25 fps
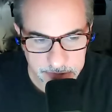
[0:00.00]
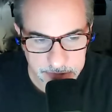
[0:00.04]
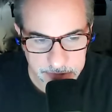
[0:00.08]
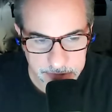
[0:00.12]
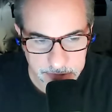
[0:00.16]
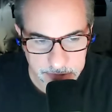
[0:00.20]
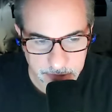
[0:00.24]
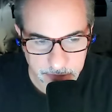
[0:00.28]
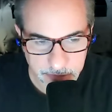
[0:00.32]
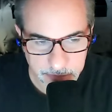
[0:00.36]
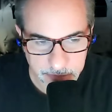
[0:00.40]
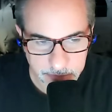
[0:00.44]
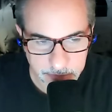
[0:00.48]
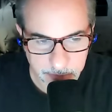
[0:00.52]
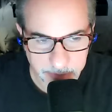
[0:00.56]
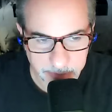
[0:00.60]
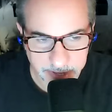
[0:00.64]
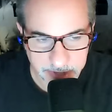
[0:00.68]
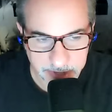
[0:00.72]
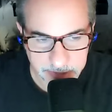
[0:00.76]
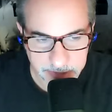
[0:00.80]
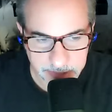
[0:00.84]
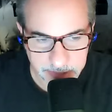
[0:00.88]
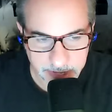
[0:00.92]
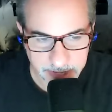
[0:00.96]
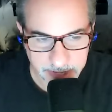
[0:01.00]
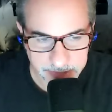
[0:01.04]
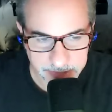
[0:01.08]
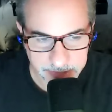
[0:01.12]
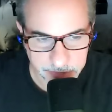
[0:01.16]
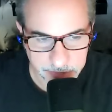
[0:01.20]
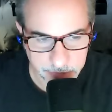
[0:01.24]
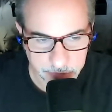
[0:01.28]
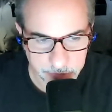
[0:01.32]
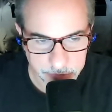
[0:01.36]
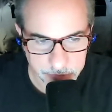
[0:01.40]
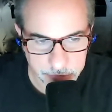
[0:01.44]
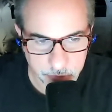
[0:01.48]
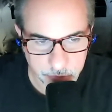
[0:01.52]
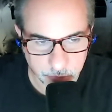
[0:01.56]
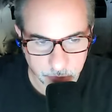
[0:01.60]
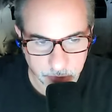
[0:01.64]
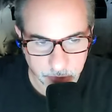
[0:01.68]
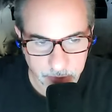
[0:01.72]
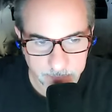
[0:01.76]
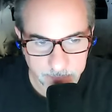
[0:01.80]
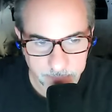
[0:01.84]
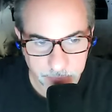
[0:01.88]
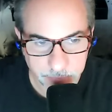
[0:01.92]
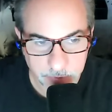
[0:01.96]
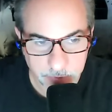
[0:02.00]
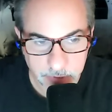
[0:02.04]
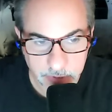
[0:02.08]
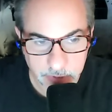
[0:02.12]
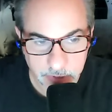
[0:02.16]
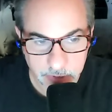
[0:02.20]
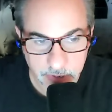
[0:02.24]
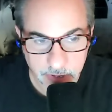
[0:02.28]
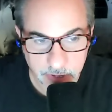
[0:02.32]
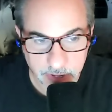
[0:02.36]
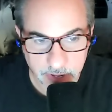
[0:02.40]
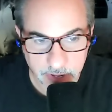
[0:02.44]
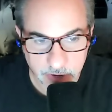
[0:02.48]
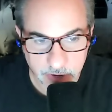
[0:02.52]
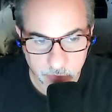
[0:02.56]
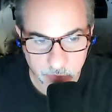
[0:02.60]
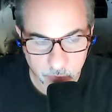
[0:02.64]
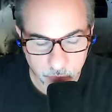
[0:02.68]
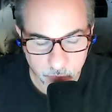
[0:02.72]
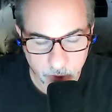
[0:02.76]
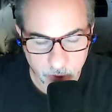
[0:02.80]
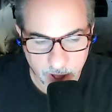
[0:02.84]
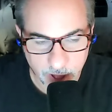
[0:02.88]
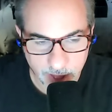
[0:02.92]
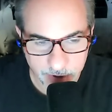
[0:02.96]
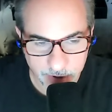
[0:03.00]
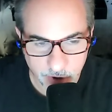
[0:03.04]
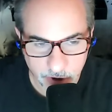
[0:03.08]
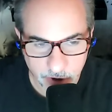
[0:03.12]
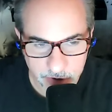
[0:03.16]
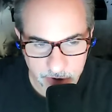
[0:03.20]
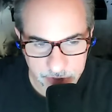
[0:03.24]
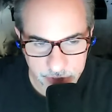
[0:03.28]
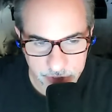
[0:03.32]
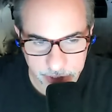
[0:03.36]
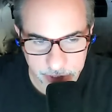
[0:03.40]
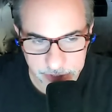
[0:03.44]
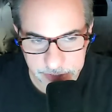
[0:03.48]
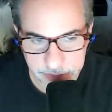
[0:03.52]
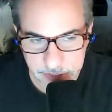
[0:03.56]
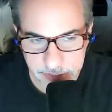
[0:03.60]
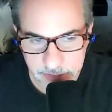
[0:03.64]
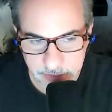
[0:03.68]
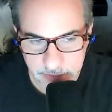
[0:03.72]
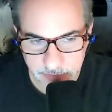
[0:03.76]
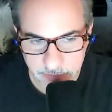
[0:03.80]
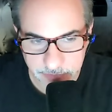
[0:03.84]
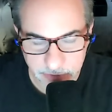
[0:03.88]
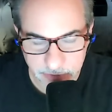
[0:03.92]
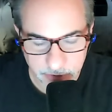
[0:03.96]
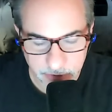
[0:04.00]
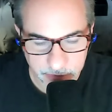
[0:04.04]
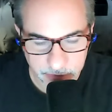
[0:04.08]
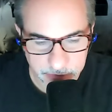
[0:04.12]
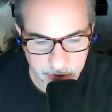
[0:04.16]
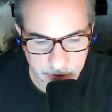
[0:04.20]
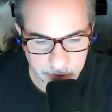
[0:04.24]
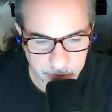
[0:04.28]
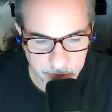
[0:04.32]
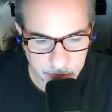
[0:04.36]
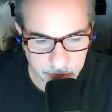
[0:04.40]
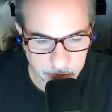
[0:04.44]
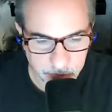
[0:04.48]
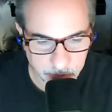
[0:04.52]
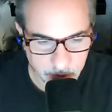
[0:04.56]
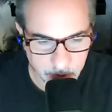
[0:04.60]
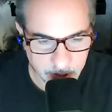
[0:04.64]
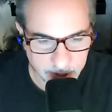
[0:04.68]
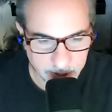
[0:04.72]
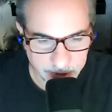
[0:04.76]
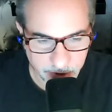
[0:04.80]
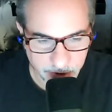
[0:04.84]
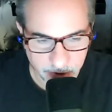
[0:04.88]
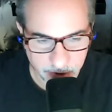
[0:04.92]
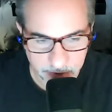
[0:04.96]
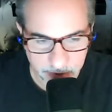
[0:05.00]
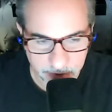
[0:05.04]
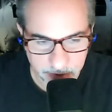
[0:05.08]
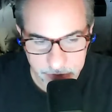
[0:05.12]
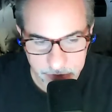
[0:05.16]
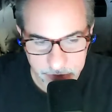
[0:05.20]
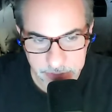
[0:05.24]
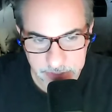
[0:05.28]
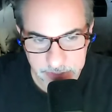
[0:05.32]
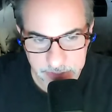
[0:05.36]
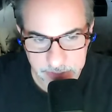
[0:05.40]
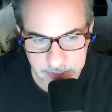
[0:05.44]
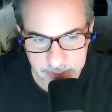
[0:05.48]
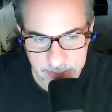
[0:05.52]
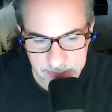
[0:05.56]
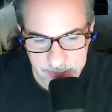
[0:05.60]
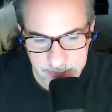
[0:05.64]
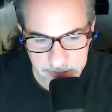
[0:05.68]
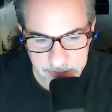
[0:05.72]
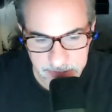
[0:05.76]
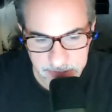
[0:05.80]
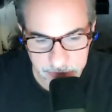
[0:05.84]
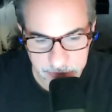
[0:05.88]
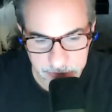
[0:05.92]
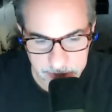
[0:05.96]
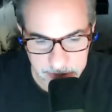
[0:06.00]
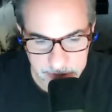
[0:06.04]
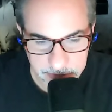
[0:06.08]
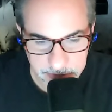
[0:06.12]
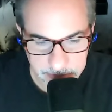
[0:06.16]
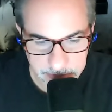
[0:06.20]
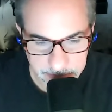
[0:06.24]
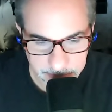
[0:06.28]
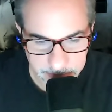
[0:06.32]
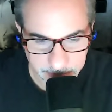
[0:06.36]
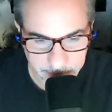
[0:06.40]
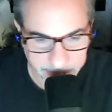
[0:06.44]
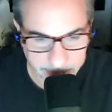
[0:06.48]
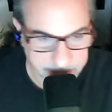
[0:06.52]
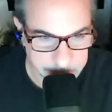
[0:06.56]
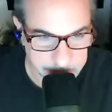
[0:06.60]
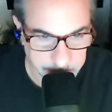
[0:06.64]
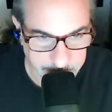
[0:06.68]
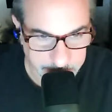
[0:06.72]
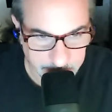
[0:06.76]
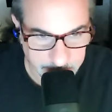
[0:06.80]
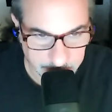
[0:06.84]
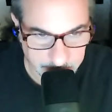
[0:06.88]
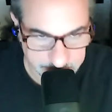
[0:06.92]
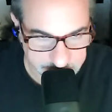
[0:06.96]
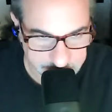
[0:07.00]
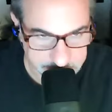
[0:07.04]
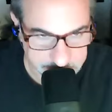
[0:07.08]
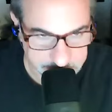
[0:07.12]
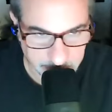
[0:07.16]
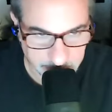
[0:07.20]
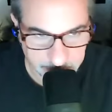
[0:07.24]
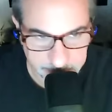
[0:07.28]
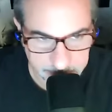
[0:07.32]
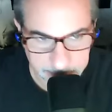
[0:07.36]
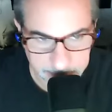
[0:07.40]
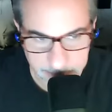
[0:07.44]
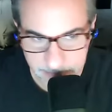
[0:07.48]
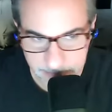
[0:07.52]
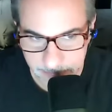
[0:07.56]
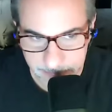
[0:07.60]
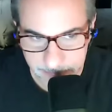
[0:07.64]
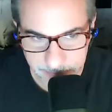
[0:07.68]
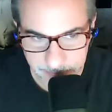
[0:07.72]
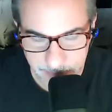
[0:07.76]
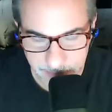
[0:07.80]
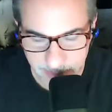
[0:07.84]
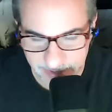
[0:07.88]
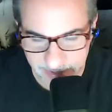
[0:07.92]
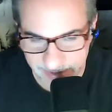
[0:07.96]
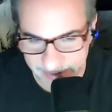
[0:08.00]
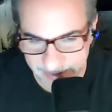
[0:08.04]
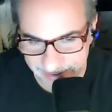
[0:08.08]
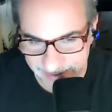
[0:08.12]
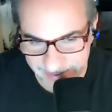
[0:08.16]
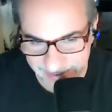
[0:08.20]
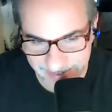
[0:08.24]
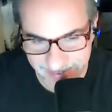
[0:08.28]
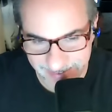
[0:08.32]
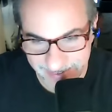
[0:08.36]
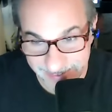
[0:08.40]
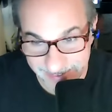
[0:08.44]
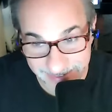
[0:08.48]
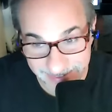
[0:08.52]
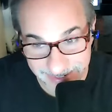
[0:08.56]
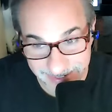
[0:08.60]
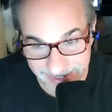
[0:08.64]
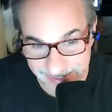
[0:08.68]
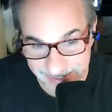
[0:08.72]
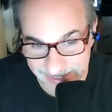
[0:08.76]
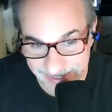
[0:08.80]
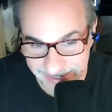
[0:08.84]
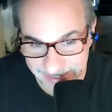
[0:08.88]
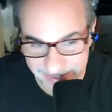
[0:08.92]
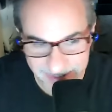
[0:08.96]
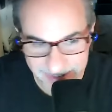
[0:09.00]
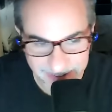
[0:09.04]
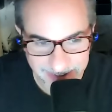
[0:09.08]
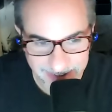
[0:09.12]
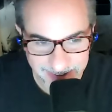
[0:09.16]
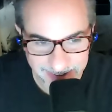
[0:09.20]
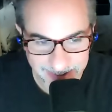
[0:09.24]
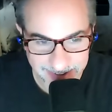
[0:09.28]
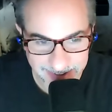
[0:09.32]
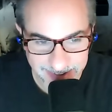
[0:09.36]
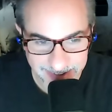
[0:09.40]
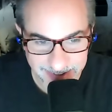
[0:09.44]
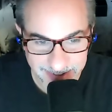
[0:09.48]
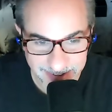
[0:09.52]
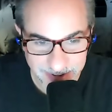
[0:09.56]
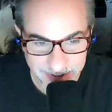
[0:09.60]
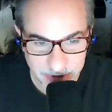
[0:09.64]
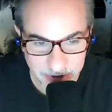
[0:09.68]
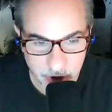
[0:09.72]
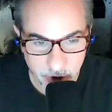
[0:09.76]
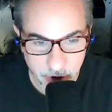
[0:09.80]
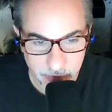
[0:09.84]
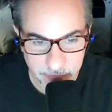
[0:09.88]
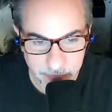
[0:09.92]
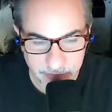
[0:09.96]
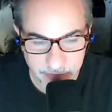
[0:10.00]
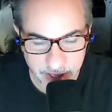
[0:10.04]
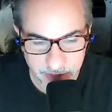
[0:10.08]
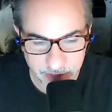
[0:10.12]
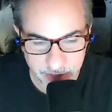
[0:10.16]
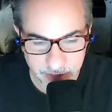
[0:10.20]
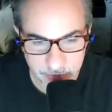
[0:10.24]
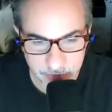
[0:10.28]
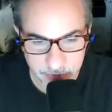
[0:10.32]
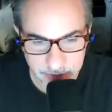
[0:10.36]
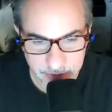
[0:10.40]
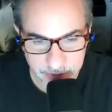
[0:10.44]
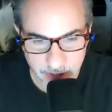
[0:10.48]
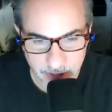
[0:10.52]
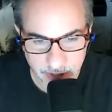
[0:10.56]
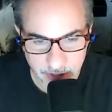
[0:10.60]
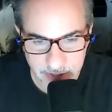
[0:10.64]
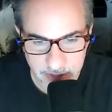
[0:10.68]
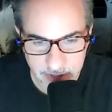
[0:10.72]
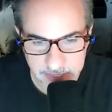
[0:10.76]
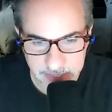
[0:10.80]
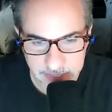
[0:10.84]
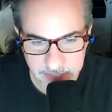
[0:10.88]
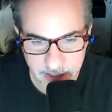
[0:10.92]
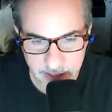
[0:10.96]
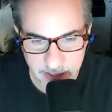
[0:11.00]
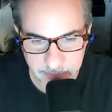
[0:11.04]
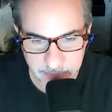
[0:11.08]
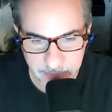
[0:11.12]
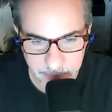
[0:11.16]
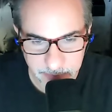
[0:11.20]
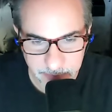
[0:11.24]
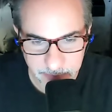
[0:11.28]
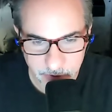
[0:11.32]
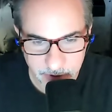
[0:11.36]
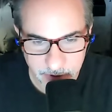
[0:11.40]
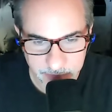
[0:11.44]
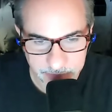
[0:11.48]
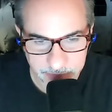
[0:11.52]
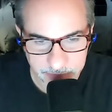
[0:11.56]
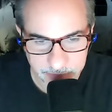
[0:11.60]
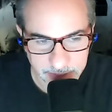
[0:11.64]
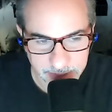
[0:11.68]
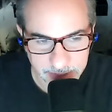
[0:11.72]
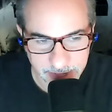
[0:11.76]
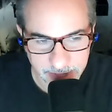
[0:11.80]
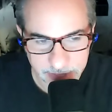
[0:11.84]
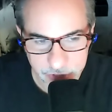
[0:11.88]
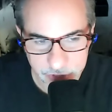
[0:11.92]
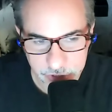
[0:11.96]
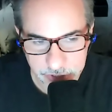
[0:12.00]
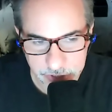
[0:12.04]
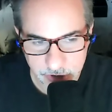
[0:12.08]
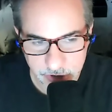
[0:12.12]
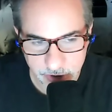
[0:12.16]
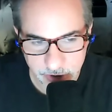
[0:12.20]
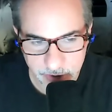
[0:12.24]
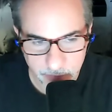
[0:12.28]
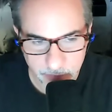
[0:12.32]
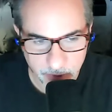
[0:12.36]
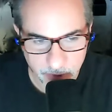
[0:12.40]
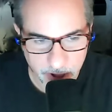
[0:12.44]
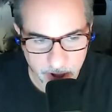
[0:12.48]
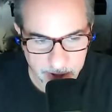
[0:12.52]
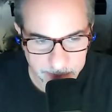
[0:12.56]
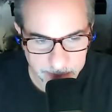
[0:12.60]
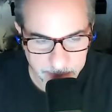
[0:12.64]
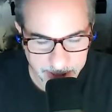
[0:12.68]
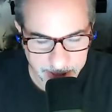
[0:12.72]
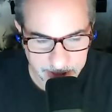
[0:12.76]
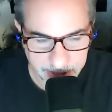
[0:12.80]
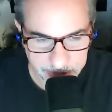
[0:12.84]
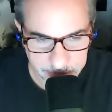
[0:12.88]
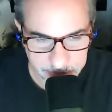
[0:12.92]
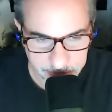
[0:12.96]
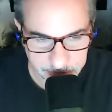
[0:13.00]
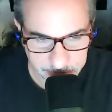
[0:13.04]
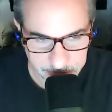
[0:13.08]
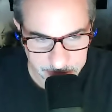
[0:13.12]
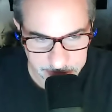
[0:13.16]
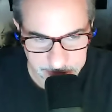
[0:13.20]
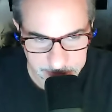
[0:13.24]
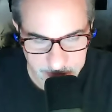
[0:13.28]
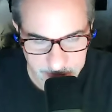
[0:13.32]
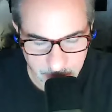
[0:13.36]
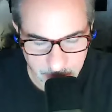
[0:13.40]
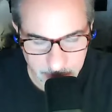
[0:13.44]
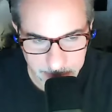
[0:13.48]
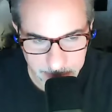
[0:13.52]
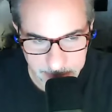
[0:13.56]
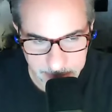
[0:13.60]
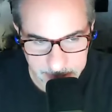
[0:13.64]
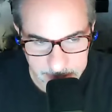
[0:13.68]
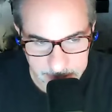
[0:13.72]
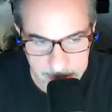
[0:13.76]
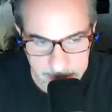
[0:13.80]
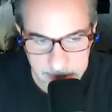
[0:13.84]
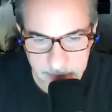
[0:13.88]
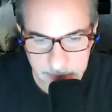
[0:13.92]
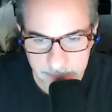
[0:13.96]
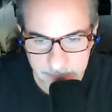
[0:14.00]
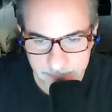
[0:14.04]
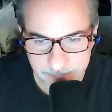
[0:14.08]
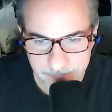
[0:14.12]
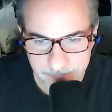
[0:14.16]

So the band canceled their tour. Rod Argent, if you don't know who Rod Argent is, it just makes me kind of sad. Just co-founder and longtime member of the legendary rock band The Zombies,